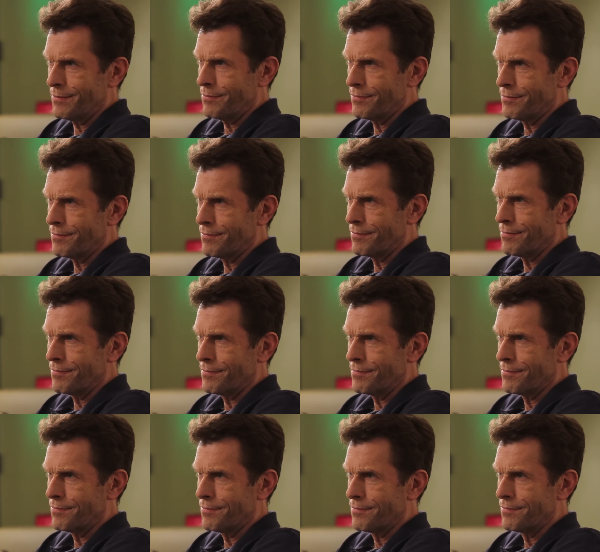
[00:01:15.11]

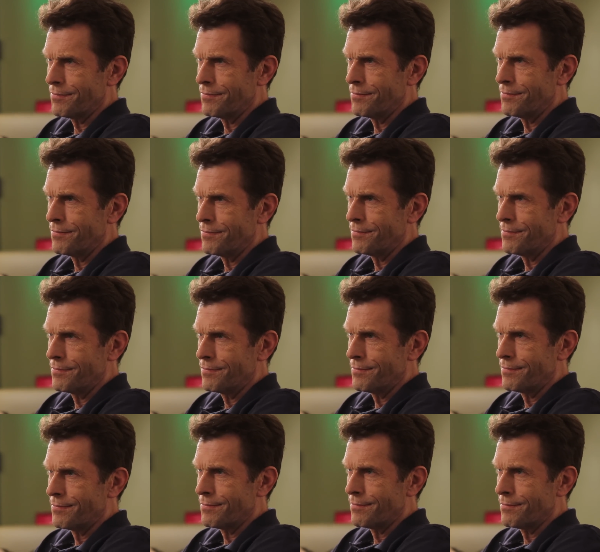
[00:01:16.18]

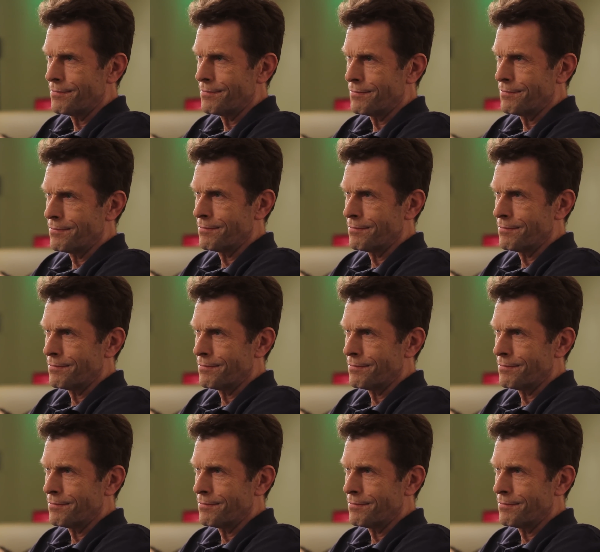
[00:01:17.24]
(silence)